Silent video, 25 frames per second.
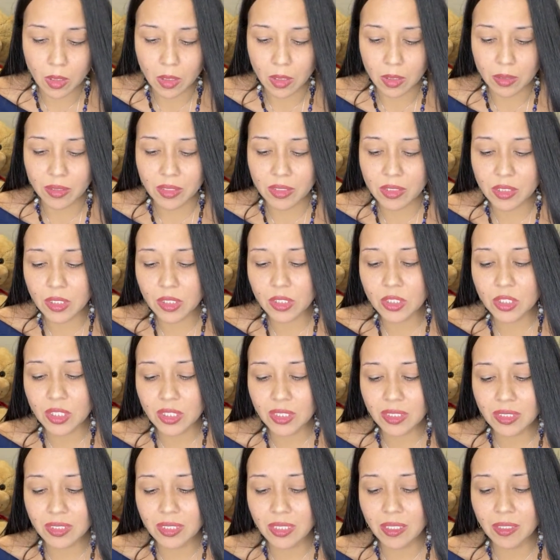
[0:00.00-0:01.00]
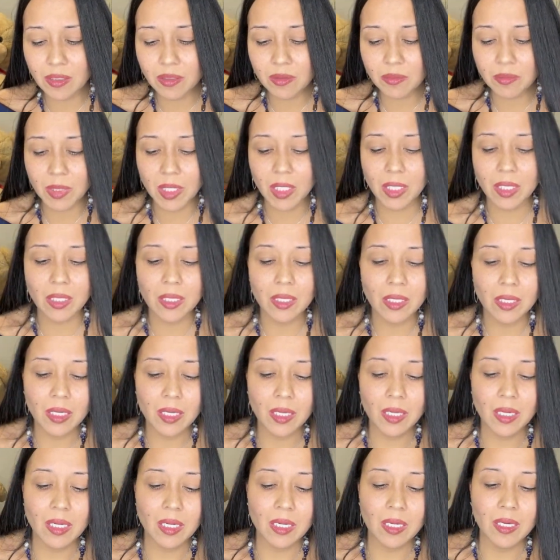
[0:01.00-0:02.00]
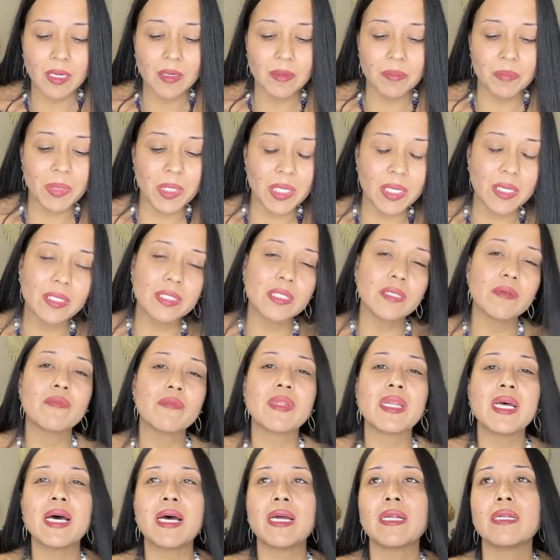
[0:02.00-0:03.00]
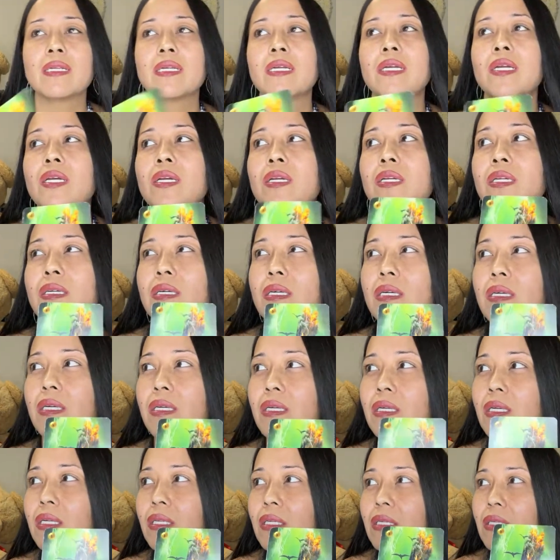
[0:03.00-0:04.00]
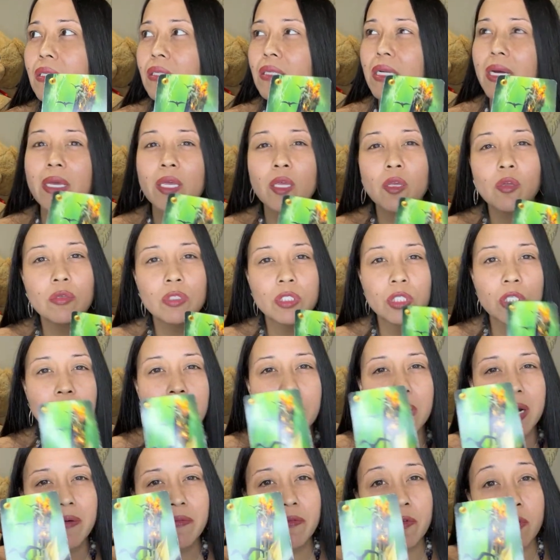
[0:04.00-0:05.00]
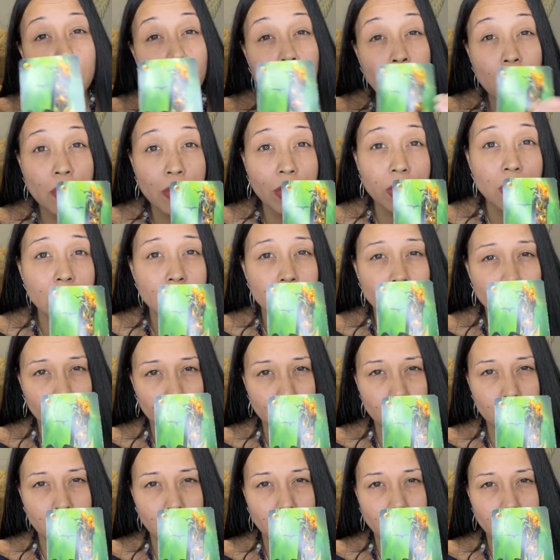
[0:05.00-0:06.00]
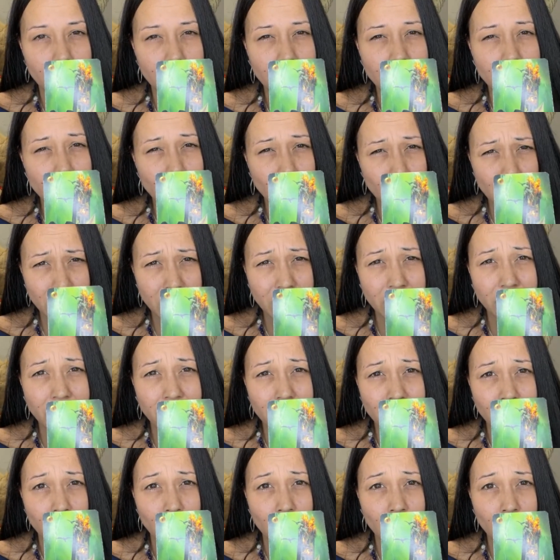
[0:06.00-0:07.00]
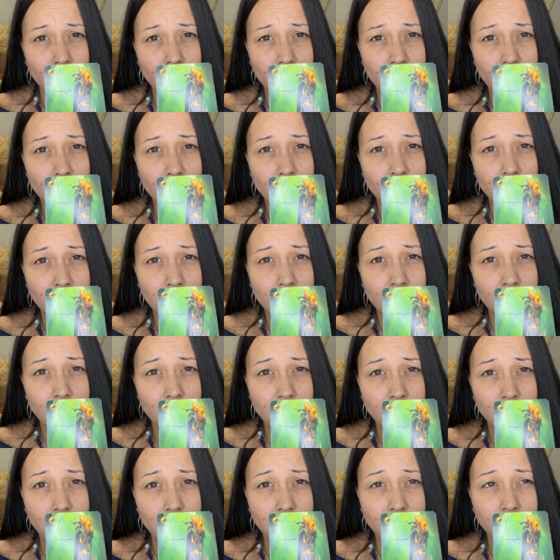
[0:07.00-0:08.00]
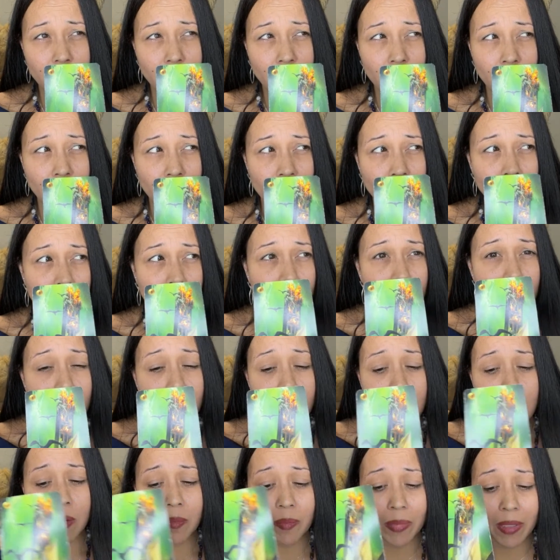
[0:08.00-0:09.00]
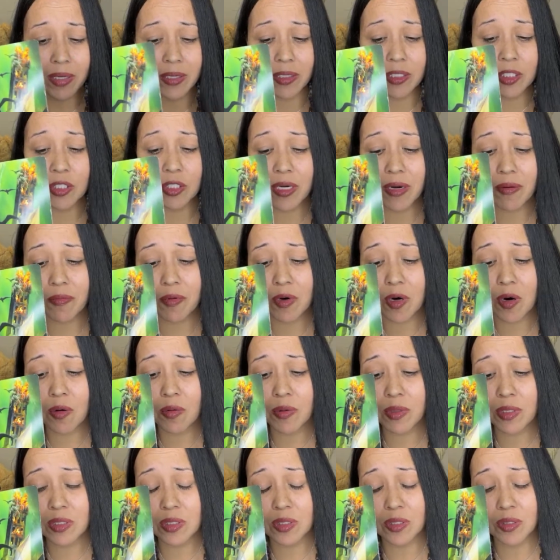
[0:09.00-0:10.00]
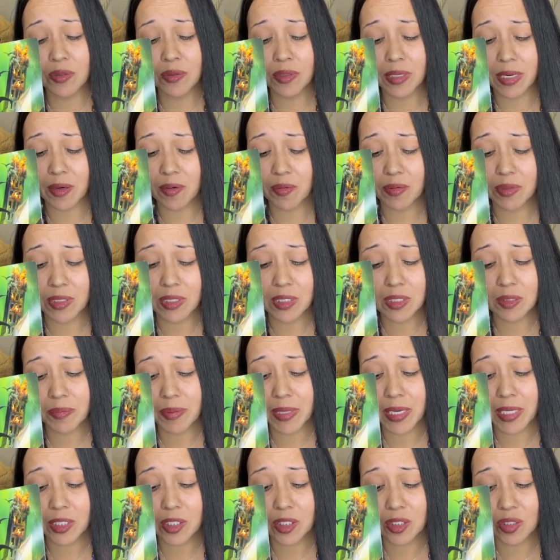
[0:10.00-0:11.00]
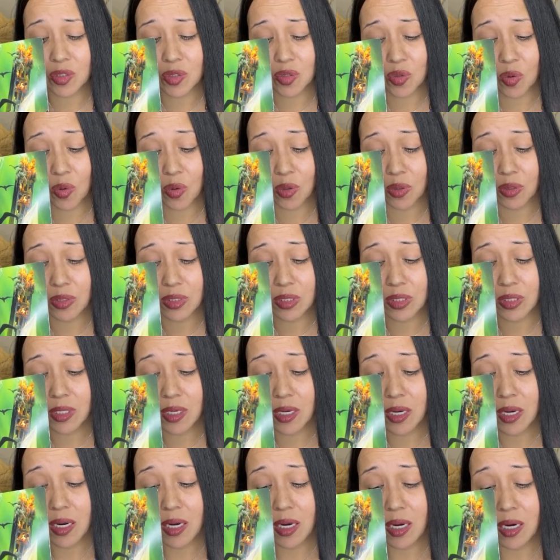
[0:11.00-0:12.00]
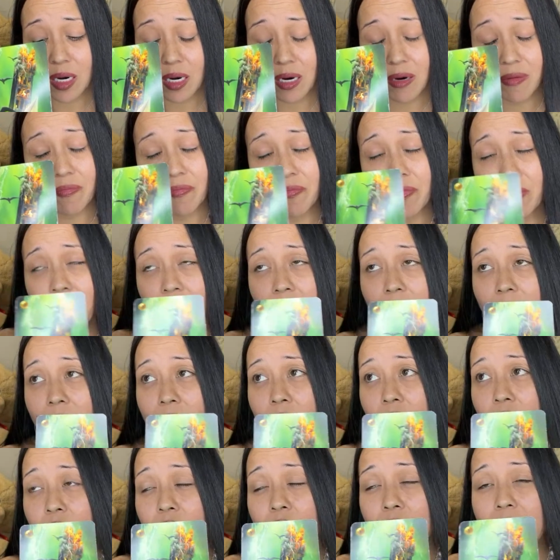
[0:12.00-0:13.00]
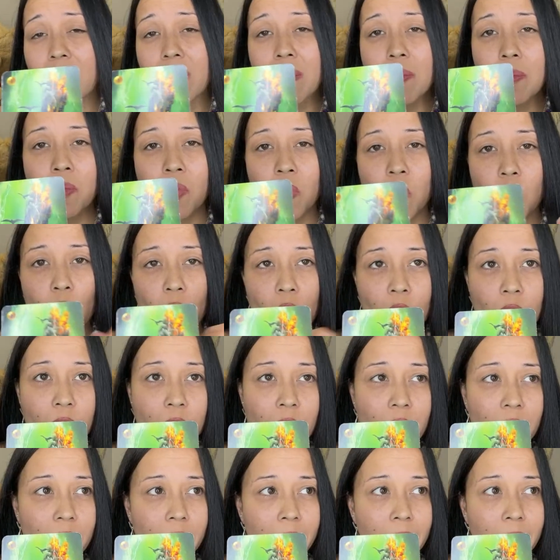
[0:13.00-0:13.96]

This is just telling me because of that, like you still have growing to do, baby, is what I feel, Inferno. Because you have growing to do, like with this Page of Swords, I feel like you got more